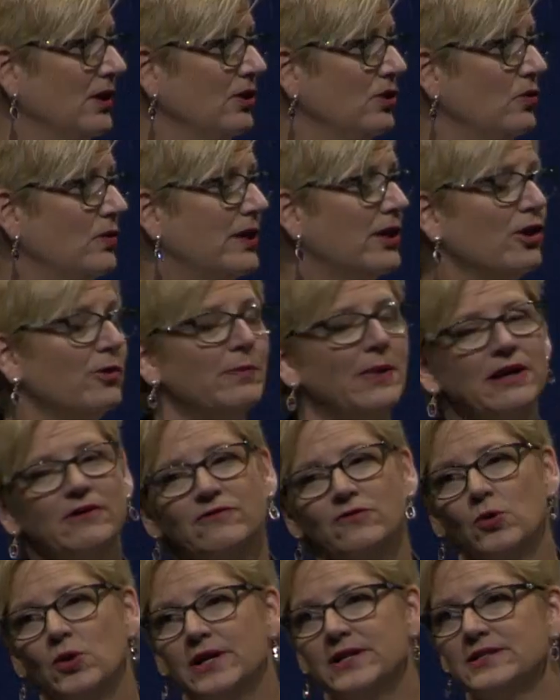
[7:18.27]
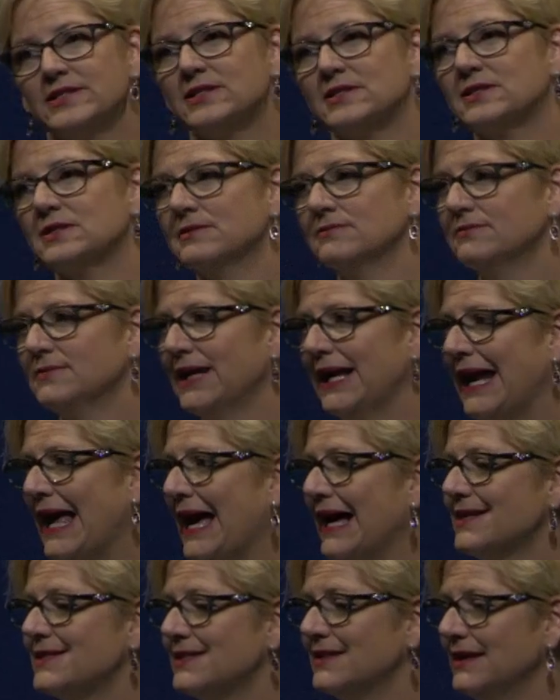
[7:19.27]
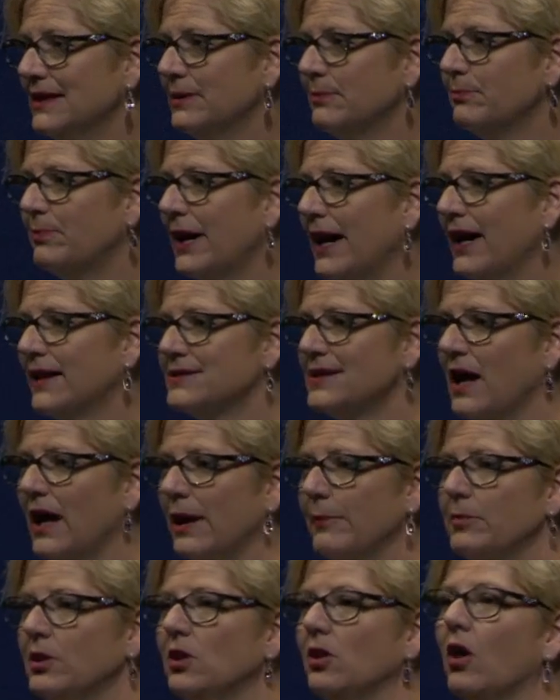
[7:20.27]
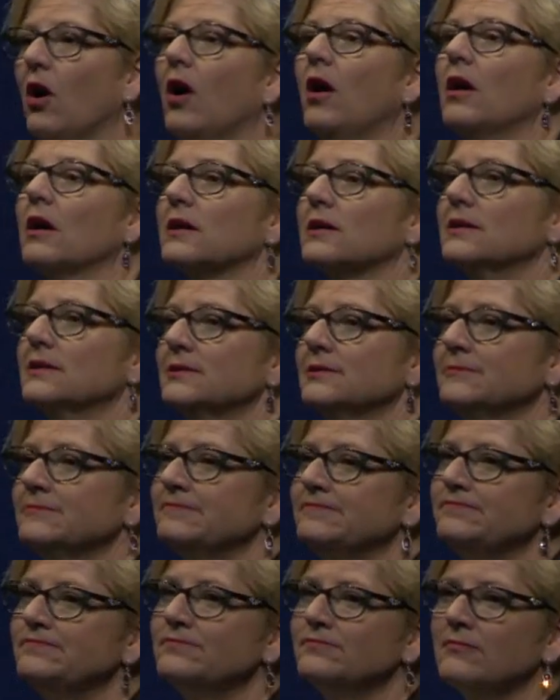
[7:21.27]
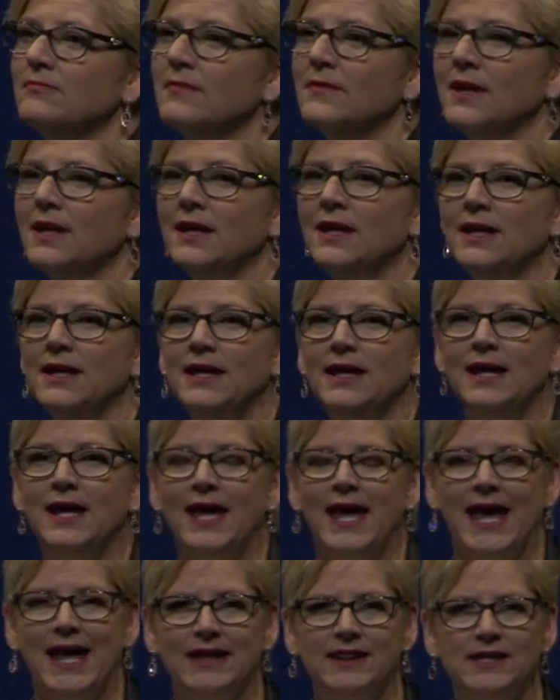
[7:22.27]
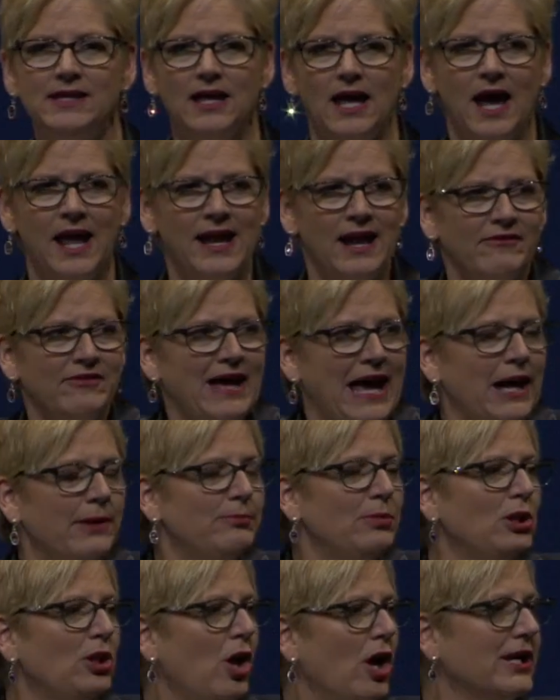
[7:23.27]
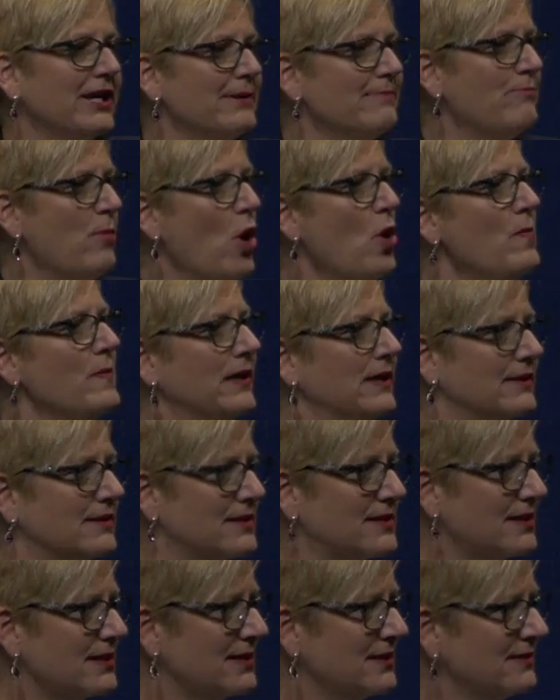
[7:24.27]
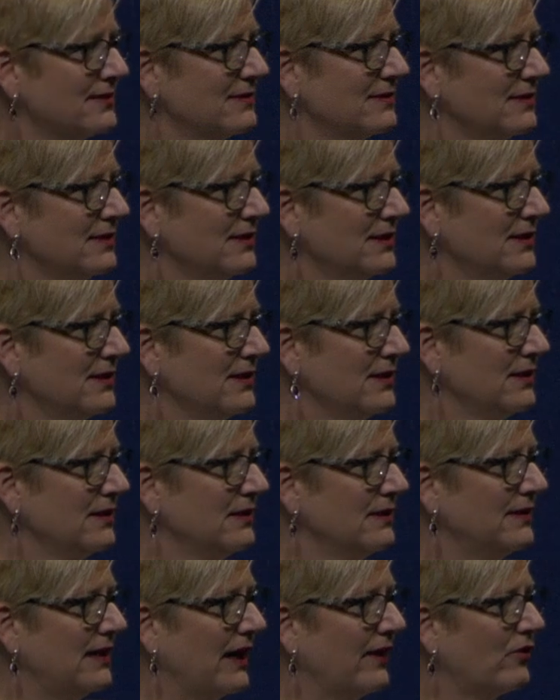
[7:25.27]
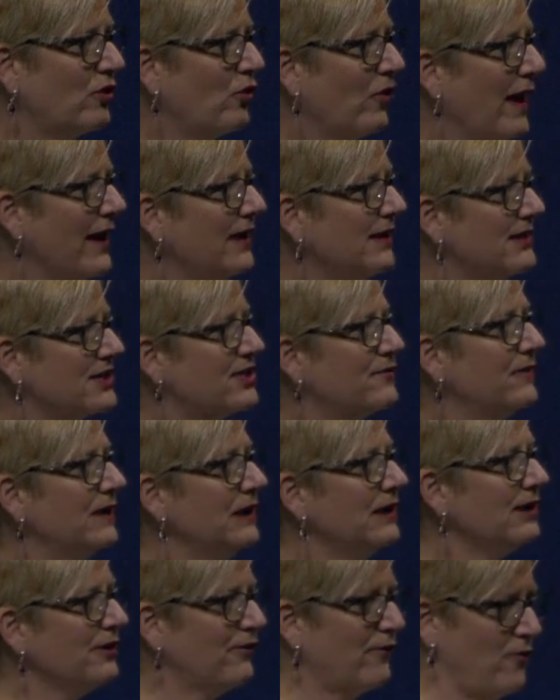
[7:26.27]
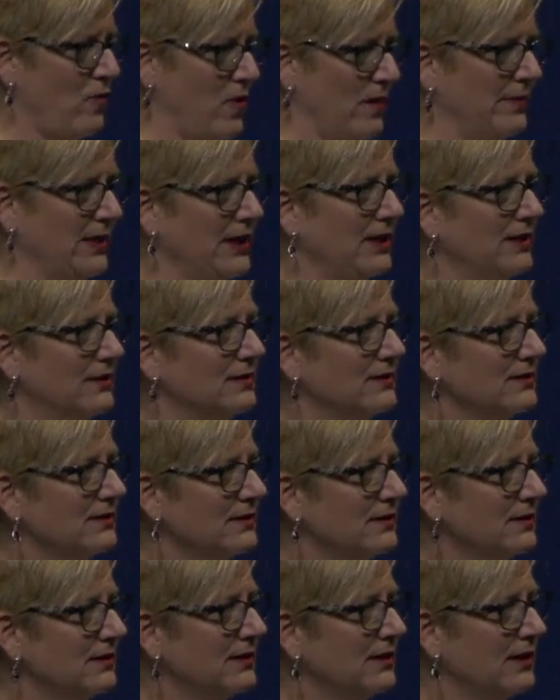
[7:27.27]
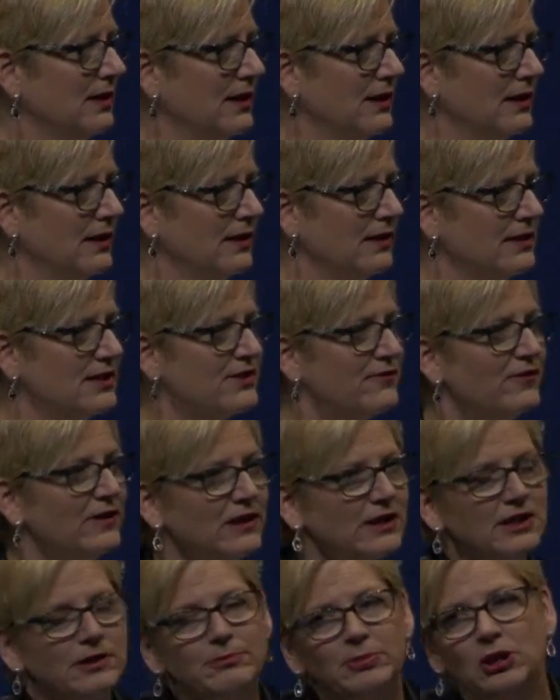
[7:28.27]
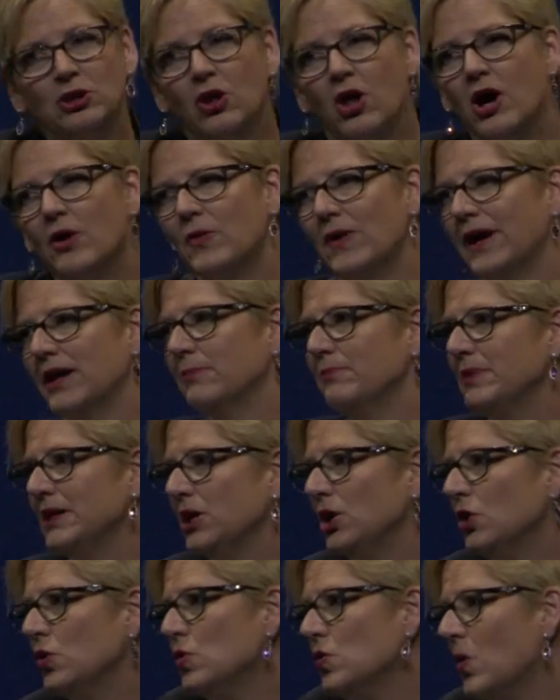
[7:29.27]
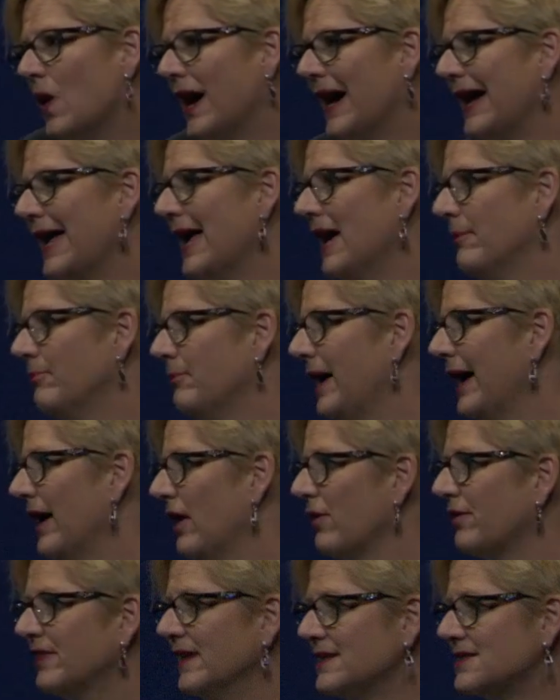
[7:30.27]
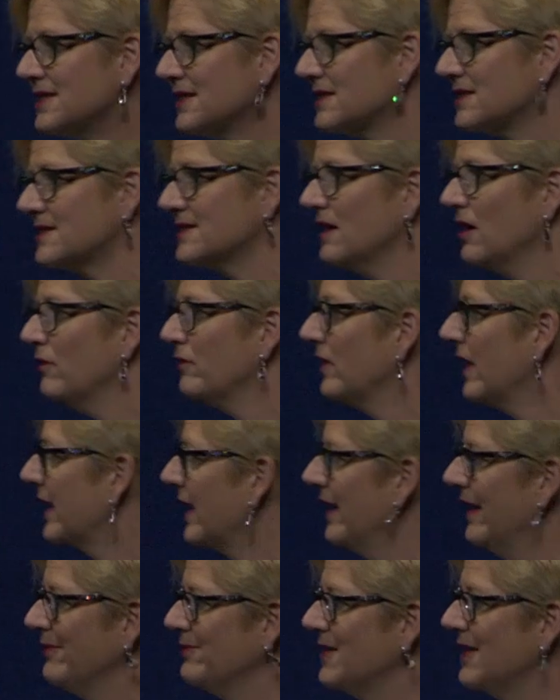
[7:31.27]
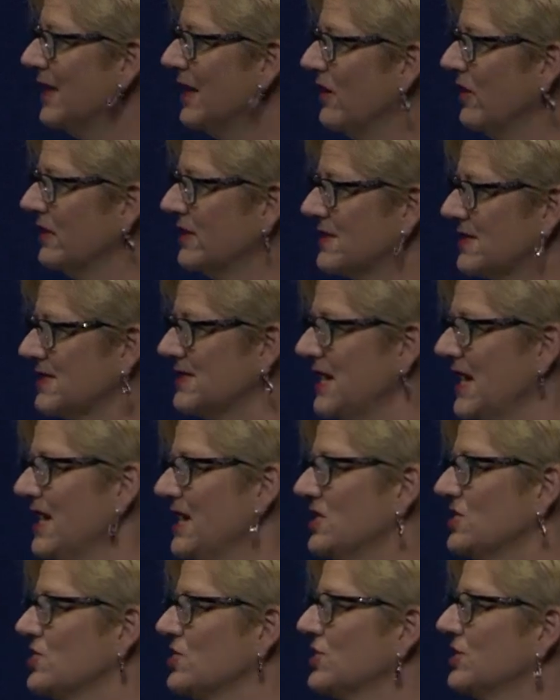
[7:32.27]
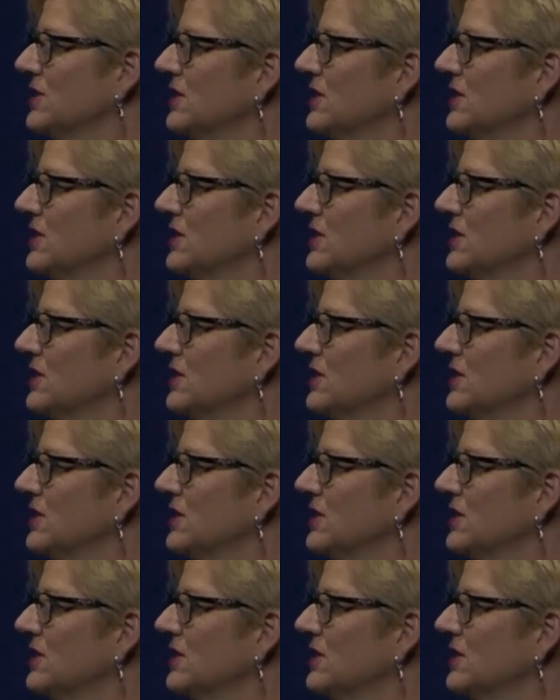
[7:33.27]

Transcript: You hear my voice, it has an impact, I belong. And I've had belonging moments that have created this feeling for me. This feeling of belonging where I can be who I am, my authentic self like I am today on the stage.